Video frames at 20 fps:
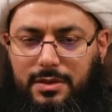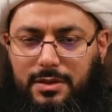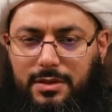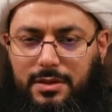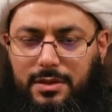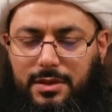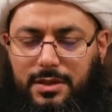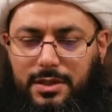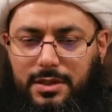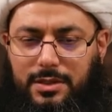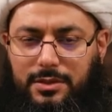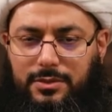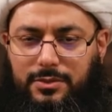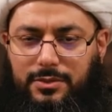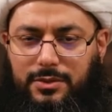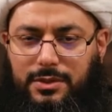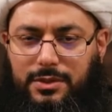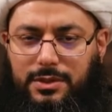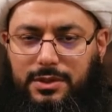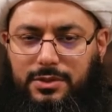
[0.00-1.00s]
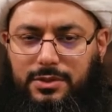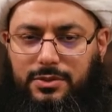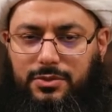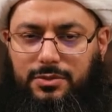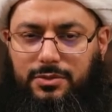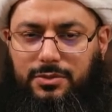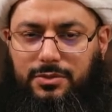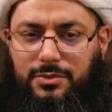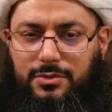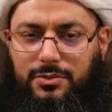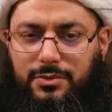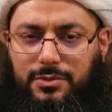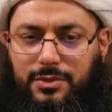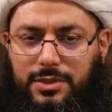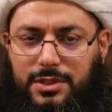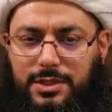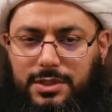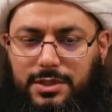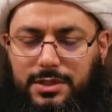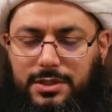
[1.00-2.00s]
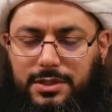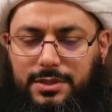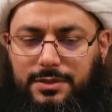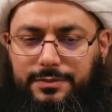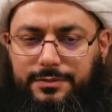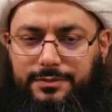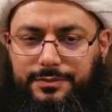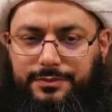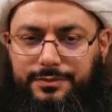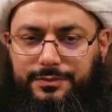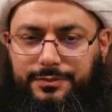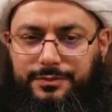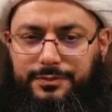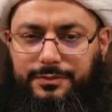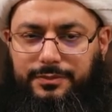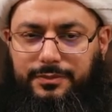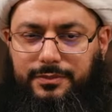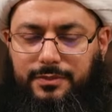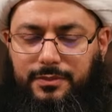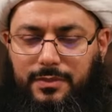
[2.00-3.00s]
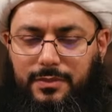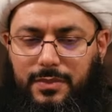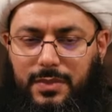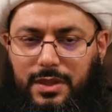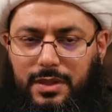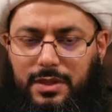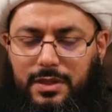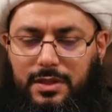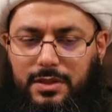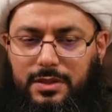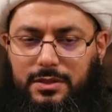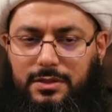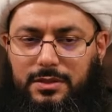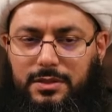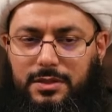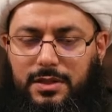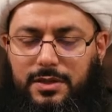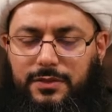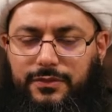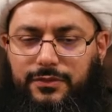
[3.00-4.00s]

uh, focused on two points to refute our beliefs.